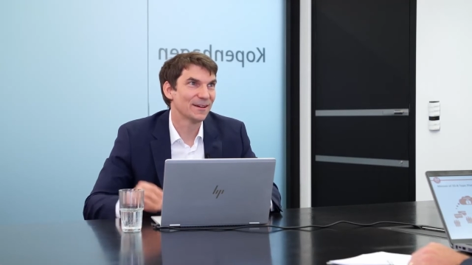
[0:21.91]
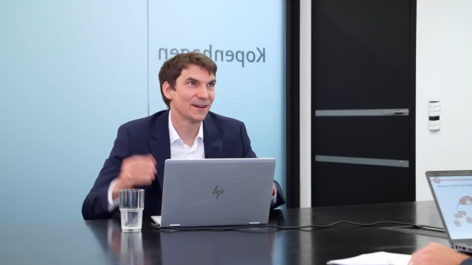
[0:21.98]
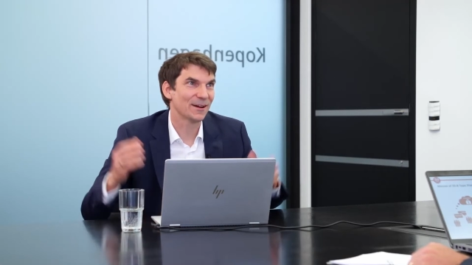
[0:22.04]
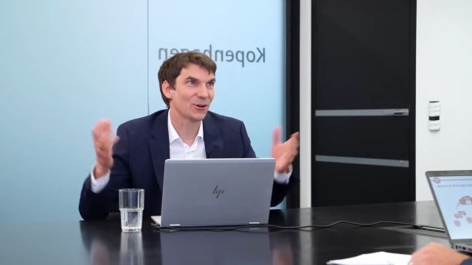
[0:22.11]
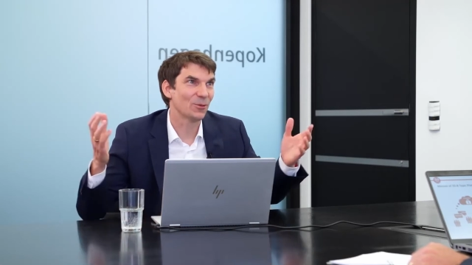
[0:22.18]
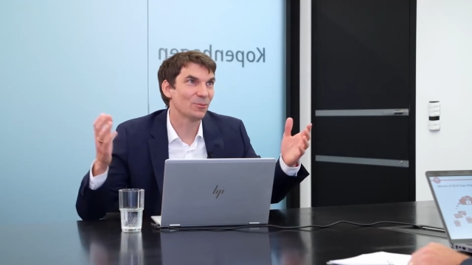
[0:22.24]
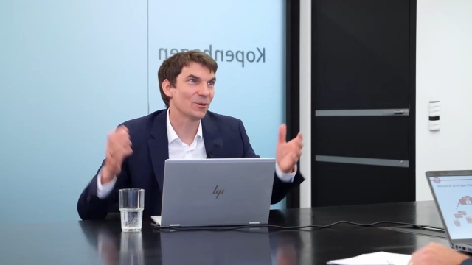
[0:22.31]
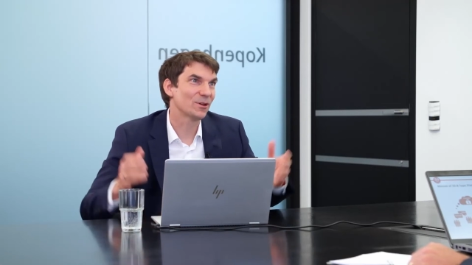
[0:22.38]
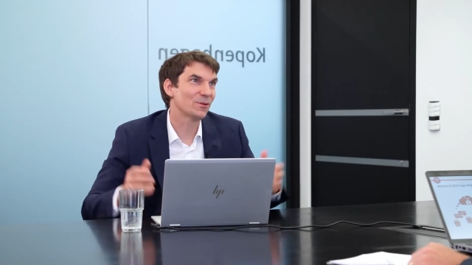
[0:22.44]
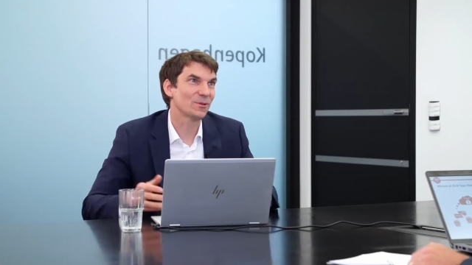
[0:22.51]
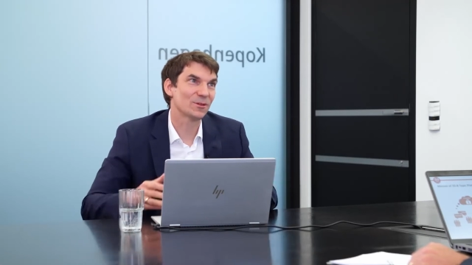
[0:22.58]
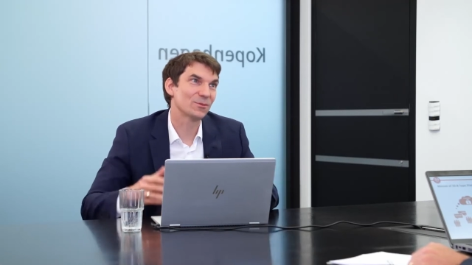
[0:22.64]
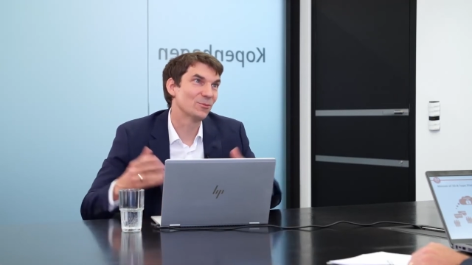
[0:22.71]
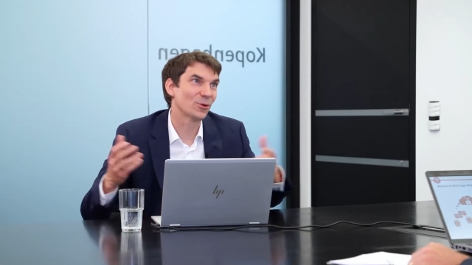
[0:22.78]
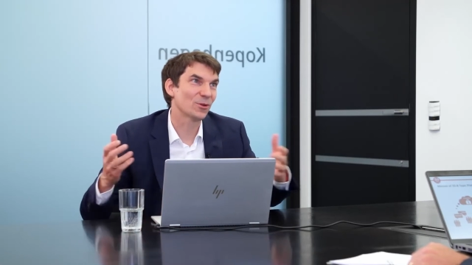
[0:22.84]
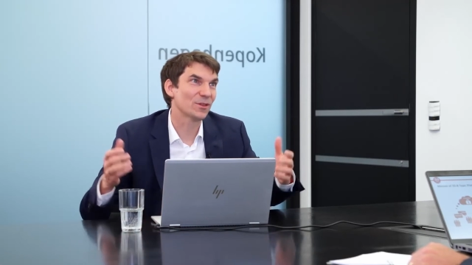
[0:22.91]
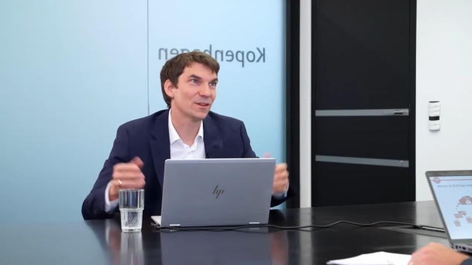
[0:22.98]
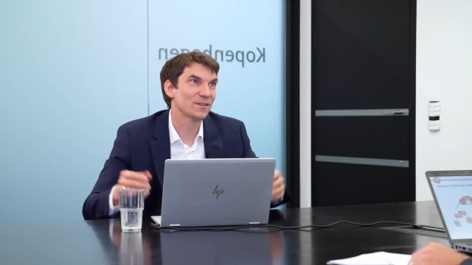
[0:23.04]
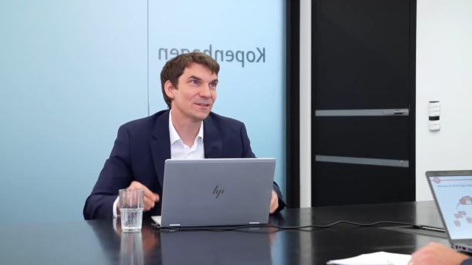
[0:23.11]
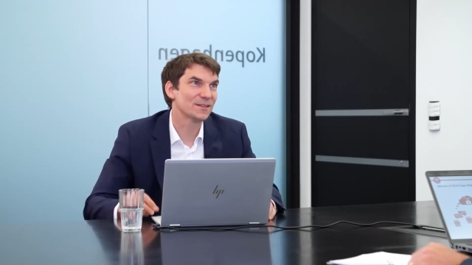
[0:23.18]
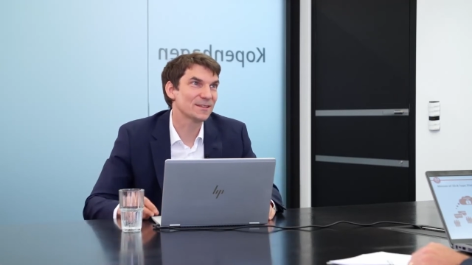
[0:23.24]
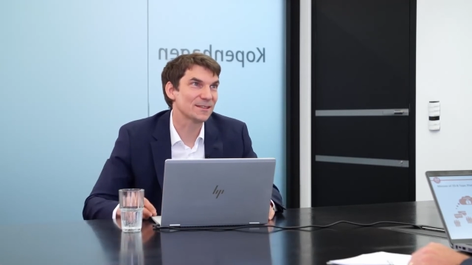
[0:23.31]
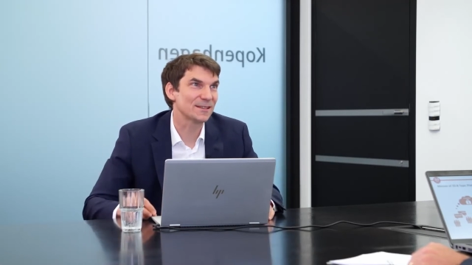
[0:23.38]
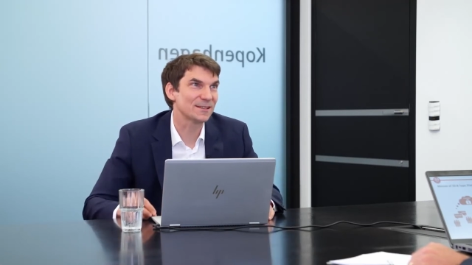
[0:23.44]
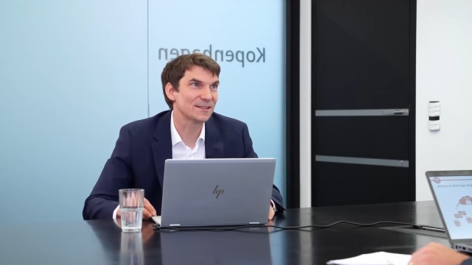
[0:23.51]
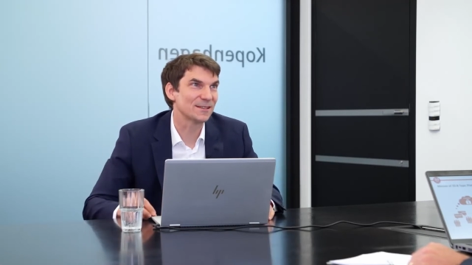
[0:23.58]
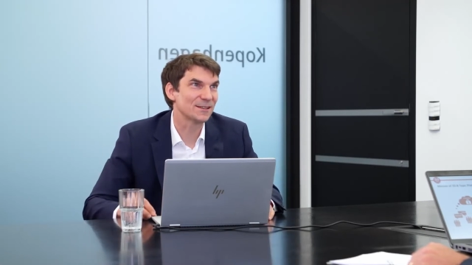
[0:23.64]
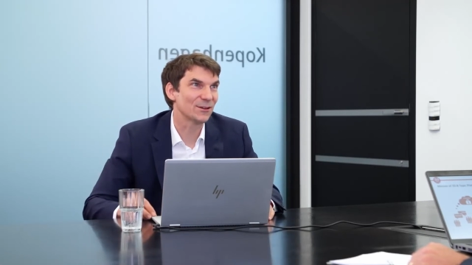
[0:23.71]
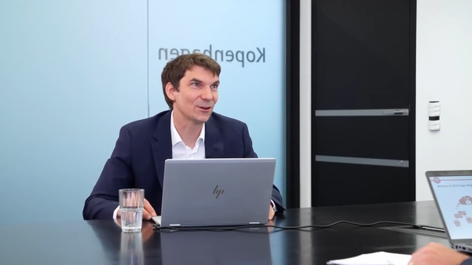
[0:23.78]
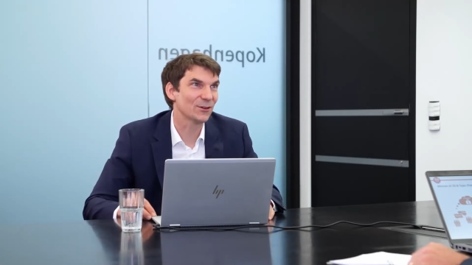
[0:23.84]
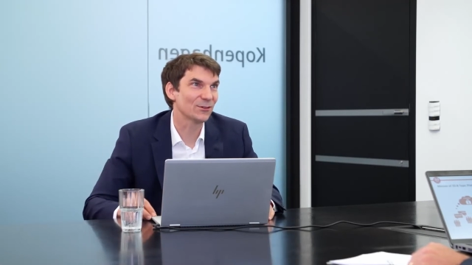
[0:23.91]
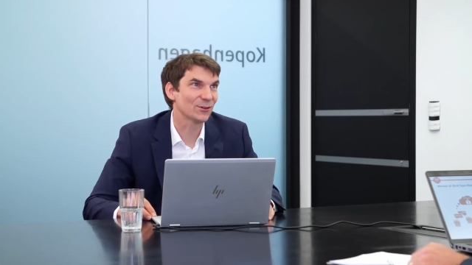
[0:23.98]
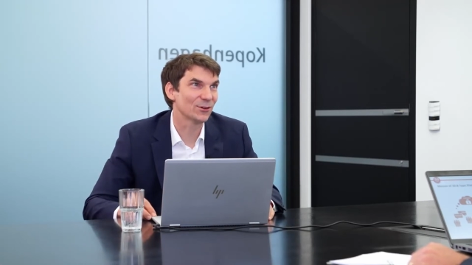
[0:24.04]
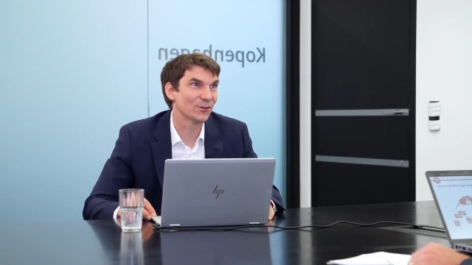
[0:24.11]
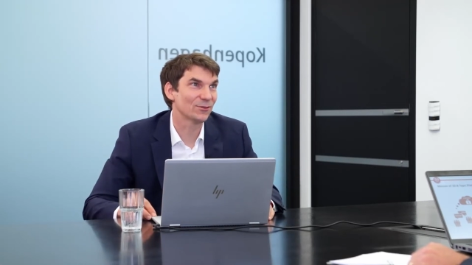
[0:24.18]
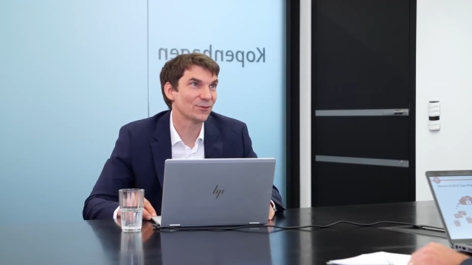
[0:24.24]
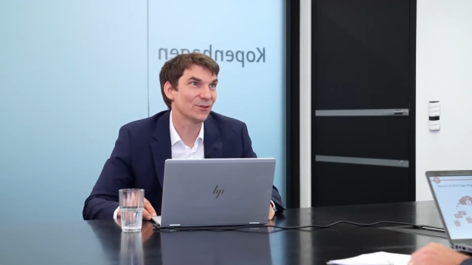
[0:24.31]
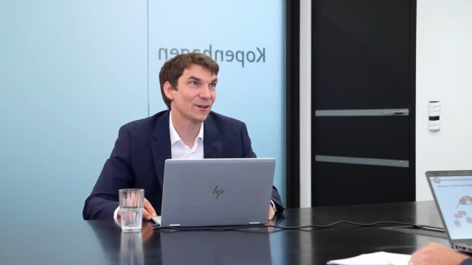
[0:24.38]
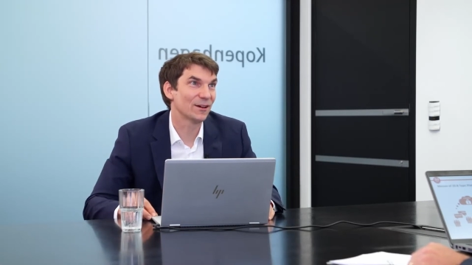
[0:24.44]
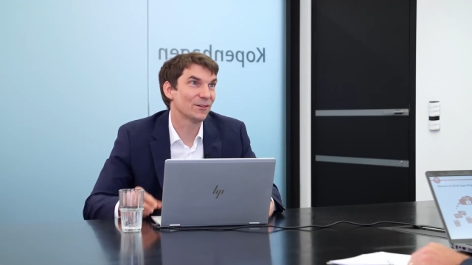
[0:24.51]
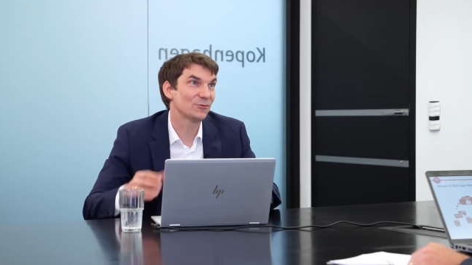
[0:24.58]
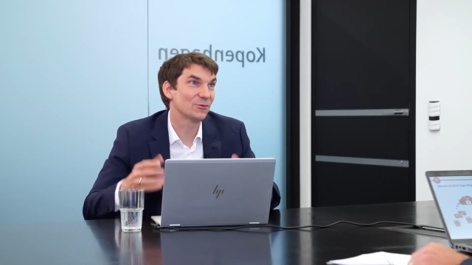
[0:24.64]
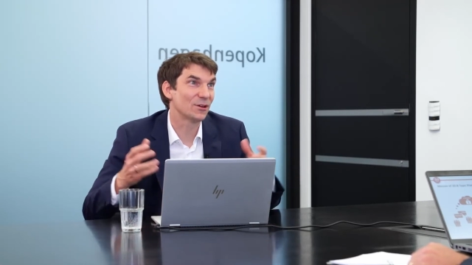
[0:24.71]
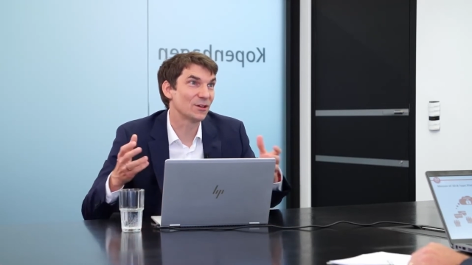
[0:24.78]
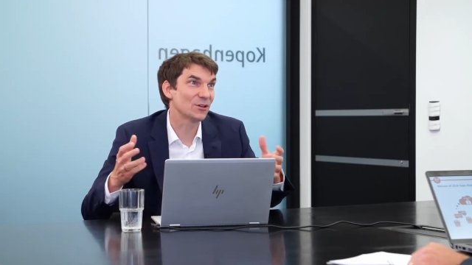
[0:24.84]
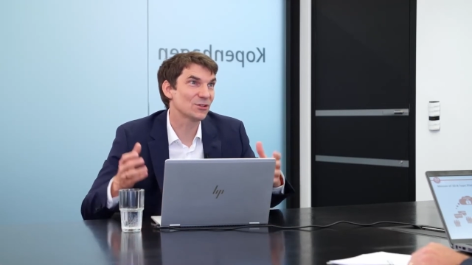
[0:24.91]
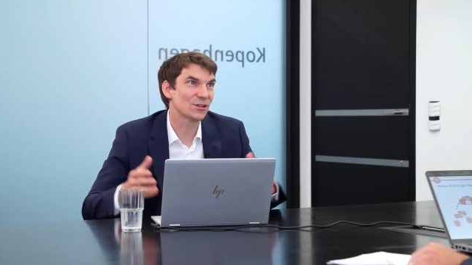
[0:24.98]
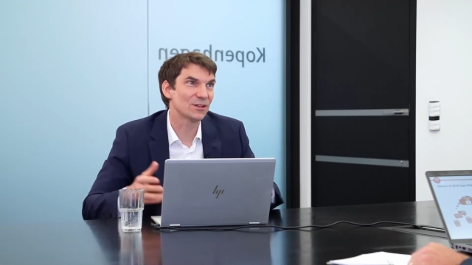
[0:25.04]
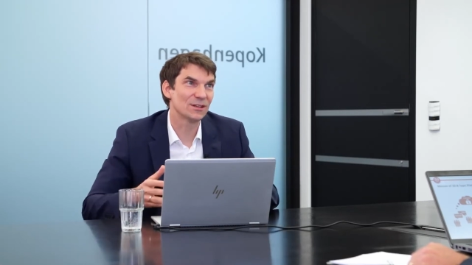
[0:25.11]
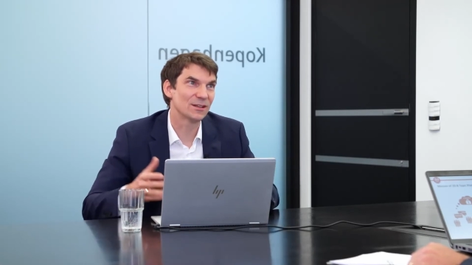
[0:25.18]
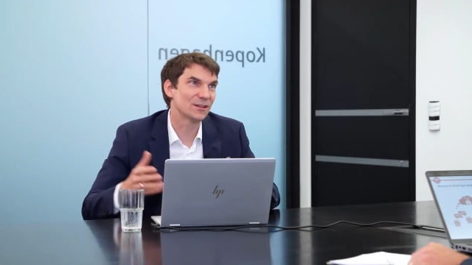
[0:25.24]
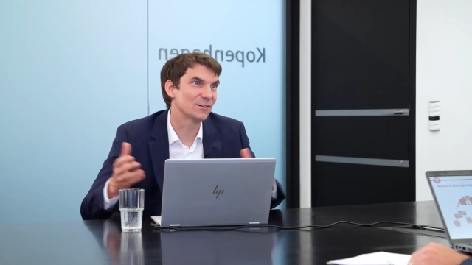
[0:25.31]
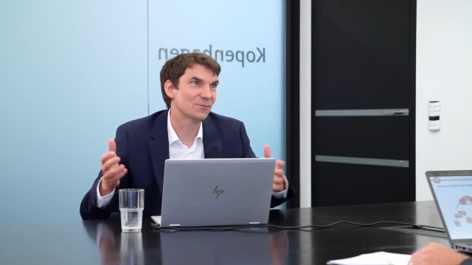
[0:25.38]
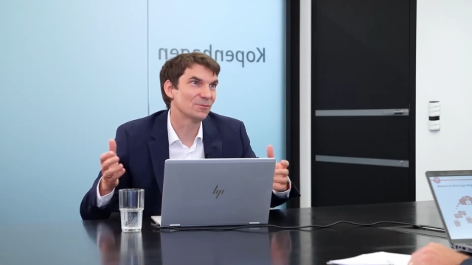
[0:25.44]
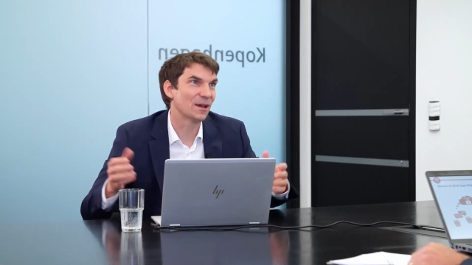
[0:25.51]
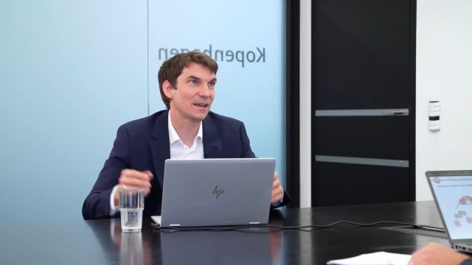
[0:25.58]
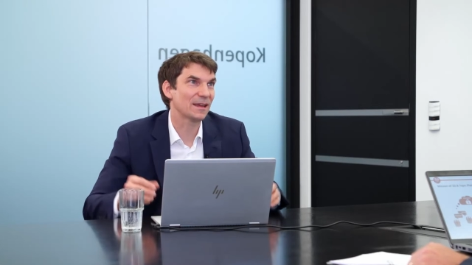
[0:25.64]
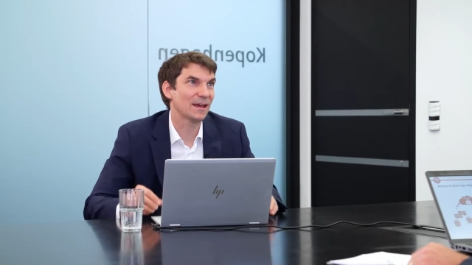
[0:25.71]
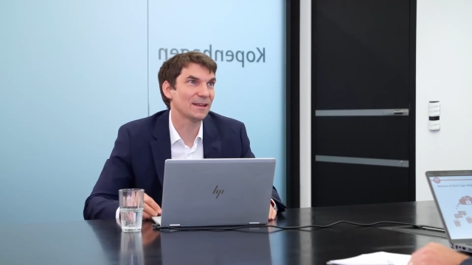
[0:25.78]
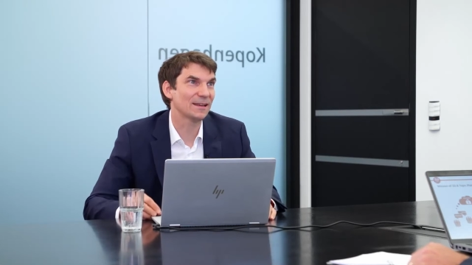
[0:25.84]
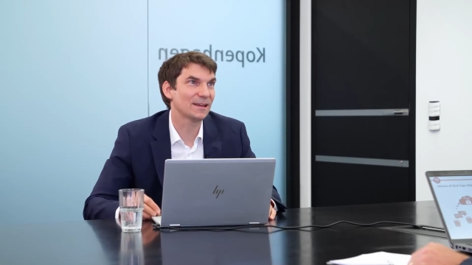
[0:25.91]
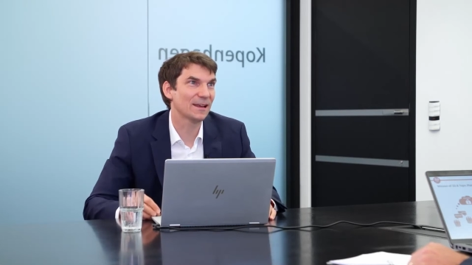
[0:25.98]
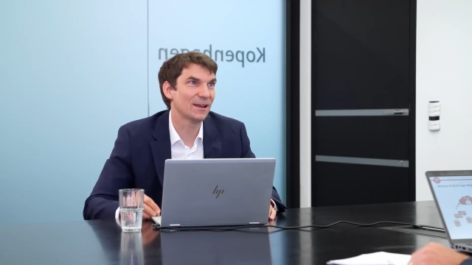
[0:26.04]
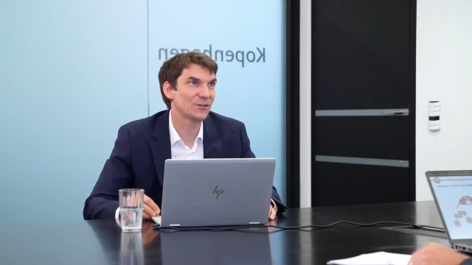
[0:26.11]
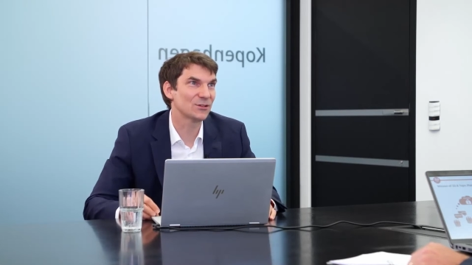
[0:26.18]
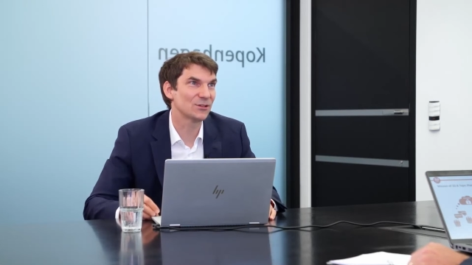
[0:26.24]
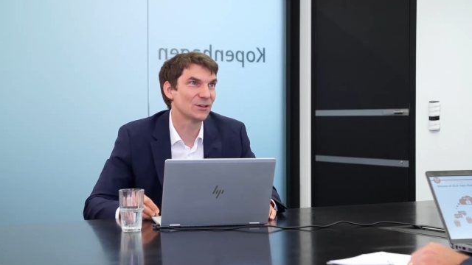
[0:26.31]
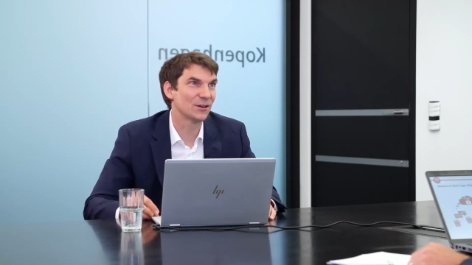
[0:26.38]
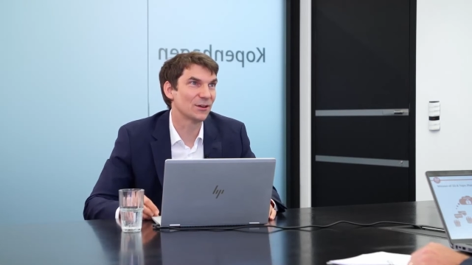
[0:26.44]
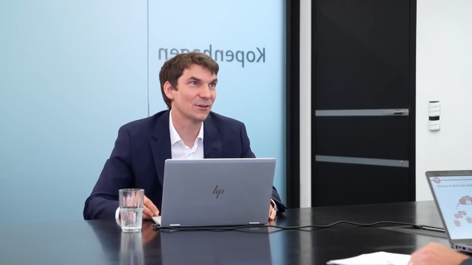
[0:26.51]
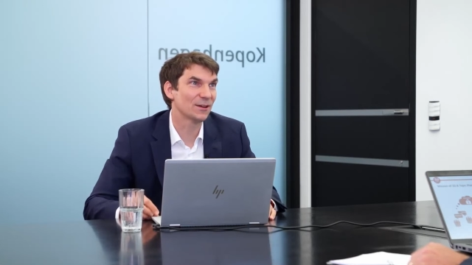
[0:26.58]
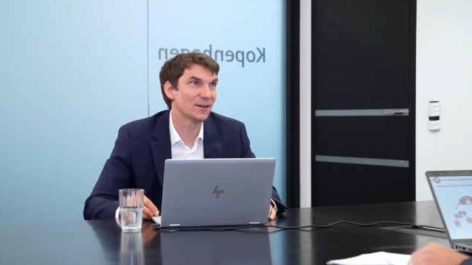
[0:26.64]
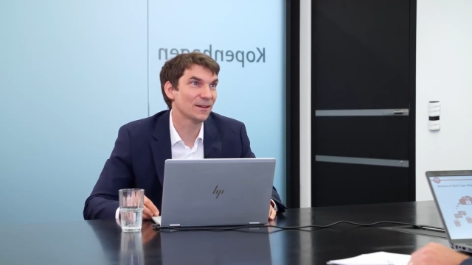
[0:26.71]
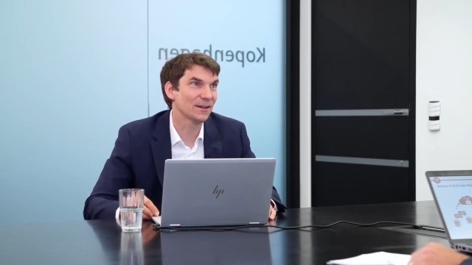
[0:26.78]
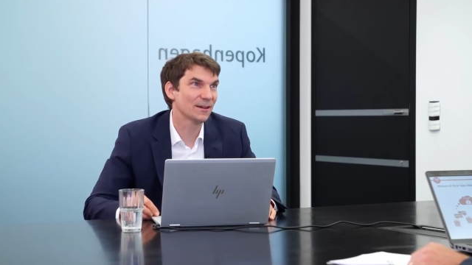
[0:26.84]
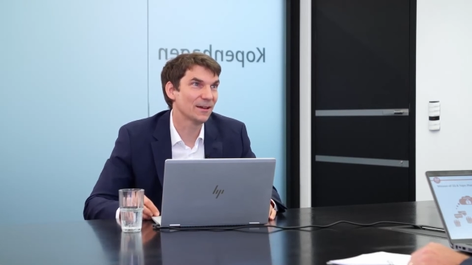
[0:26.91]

a company with more than 60 years of tradition in mechanical engineering,